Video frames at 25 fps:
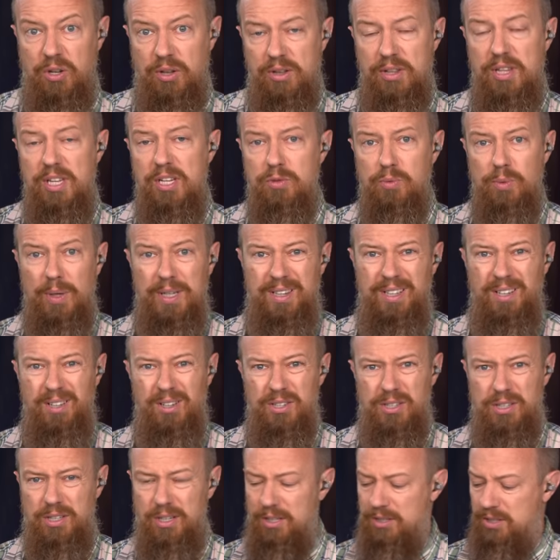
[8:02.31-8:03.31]
this right there
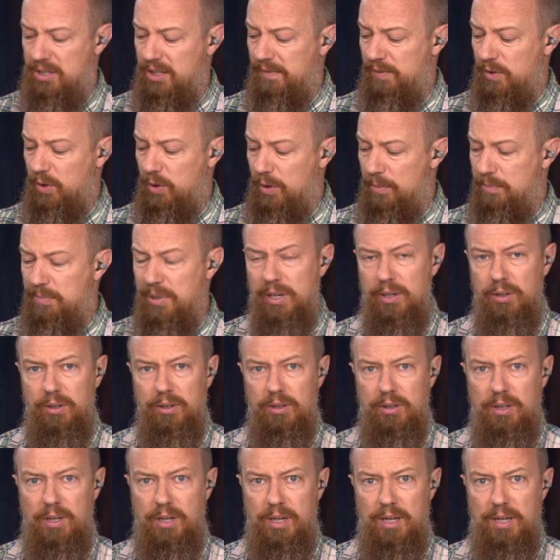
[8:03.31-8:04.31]
is, is giving you a
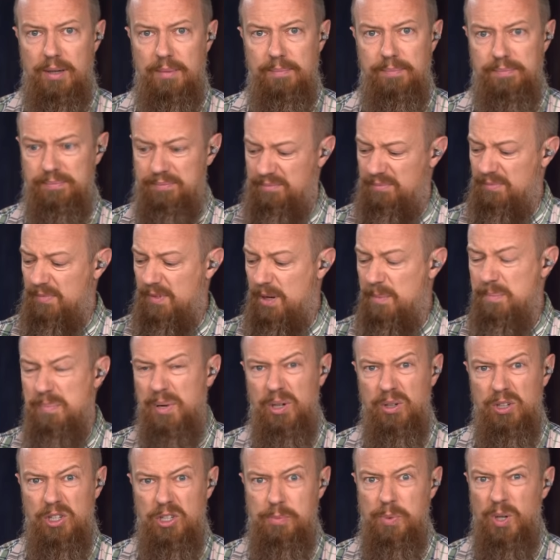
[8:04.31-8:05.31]
better, uh, a
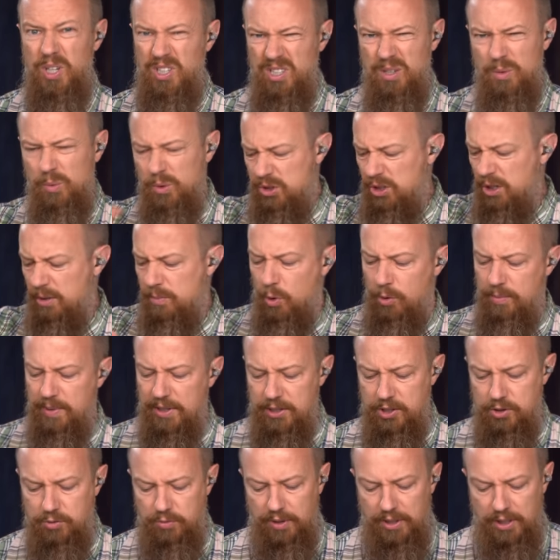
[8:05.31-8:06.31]
better experience. We'll talk more about
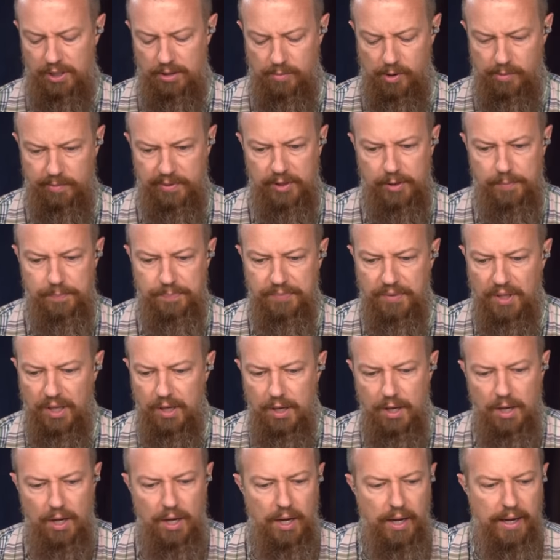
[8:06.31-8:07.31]
the screen in a moment here.
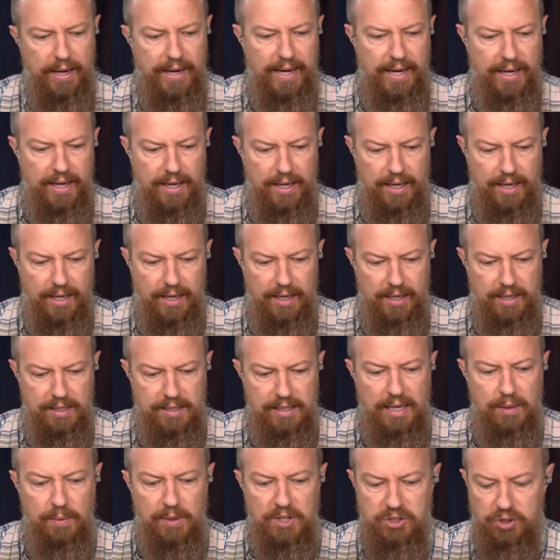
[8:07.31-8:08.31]
And
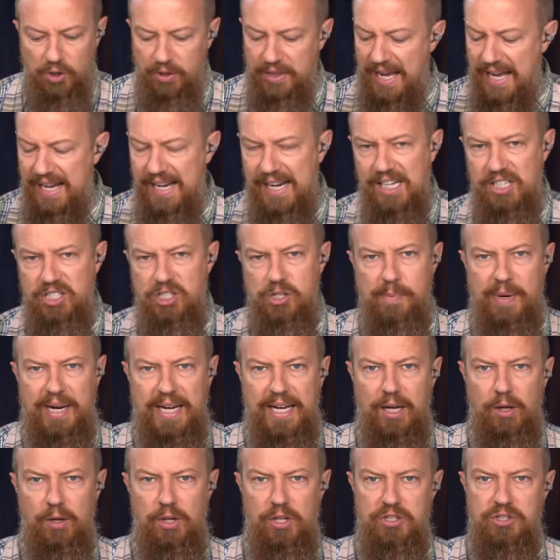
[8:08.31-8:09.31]
anyway, so that HDMI
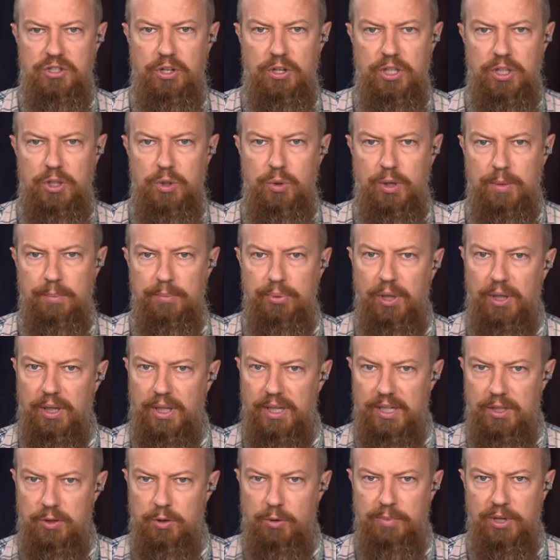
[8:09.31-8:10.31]
out is so that you can plug
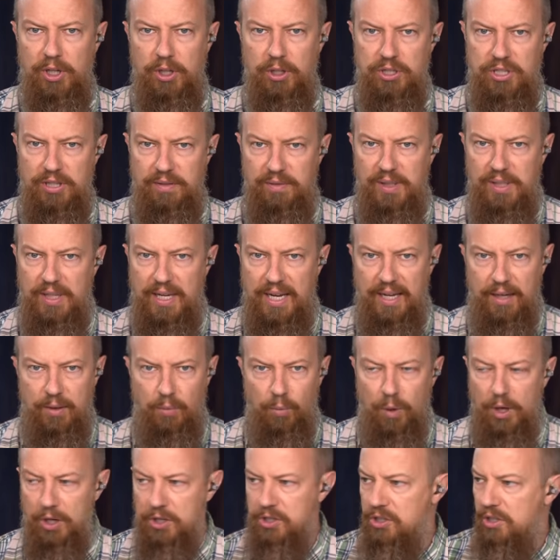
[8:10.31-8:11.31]
it into a bigger TV and
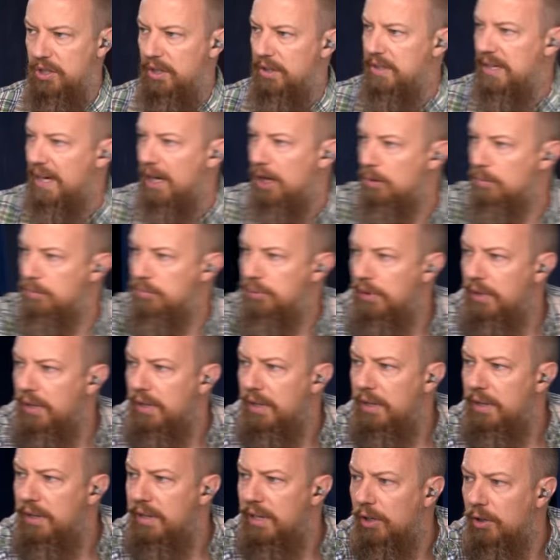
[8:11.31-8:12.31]
watch the output
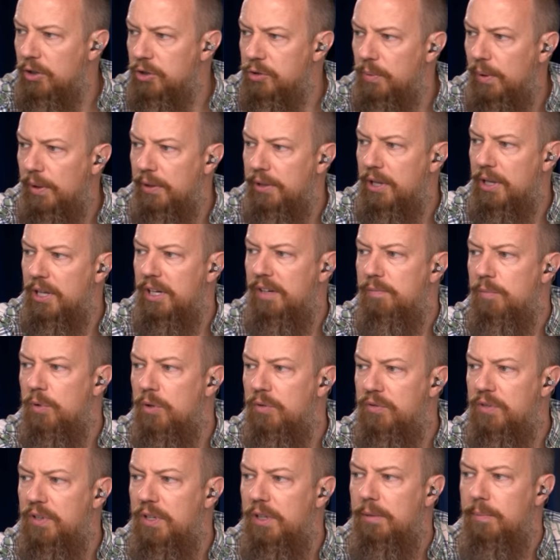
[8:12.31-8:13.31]
there as well. Now that I've
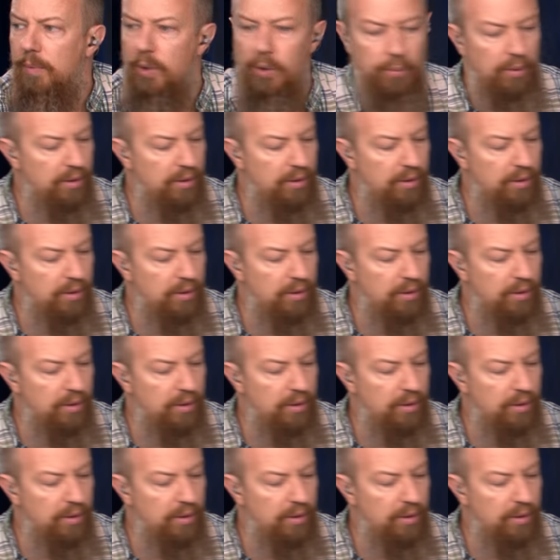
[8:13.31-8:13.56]
moved it, let me